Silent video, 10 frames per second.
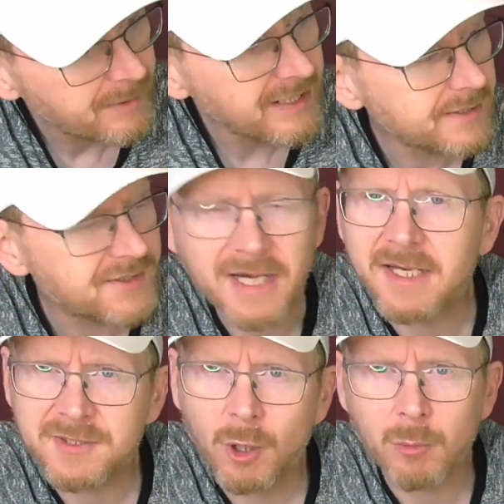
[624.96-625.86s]
builds, then
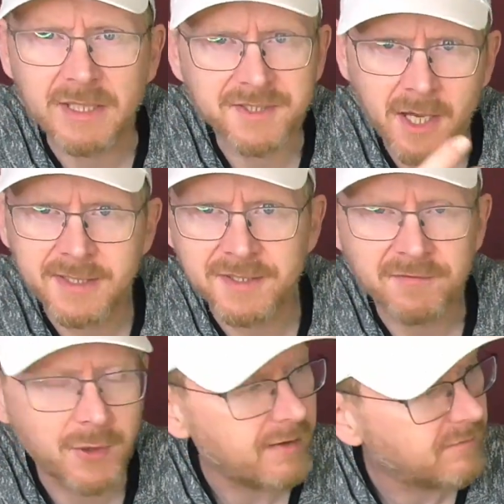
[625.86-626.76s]
it's always nice
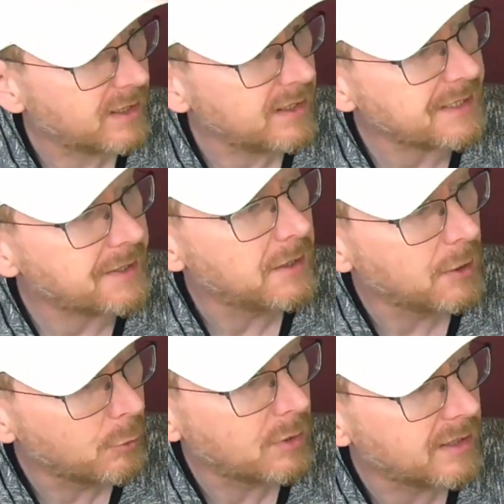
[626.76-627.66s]
if you have a clean
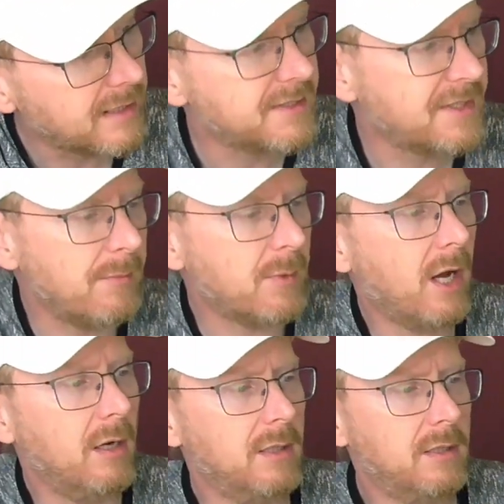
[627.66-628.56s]
look in the same
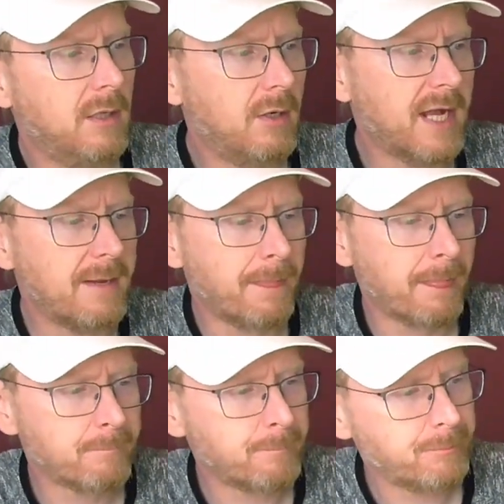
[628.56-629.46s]
color. Okay.
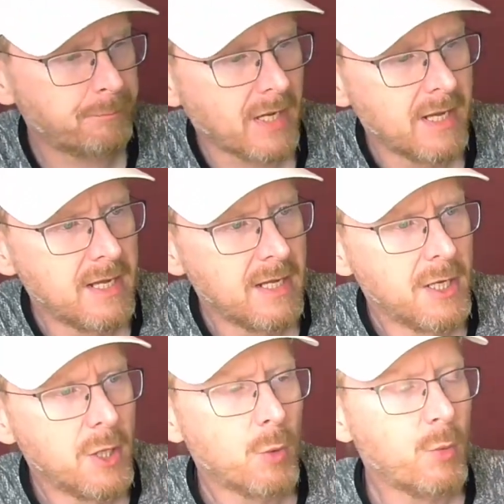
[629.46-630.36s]

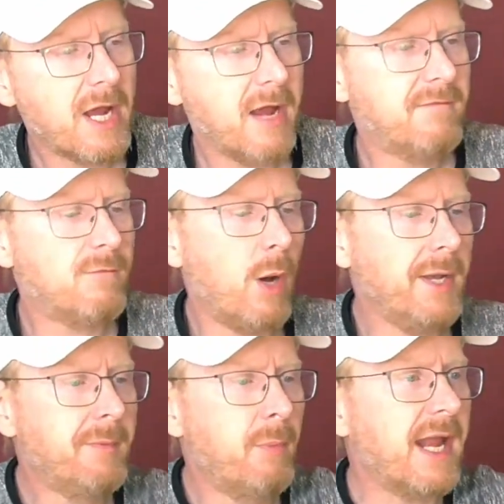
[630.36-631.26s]
We have
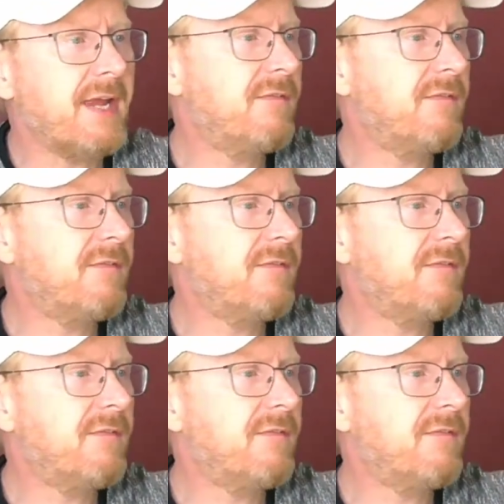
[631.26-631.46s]
one play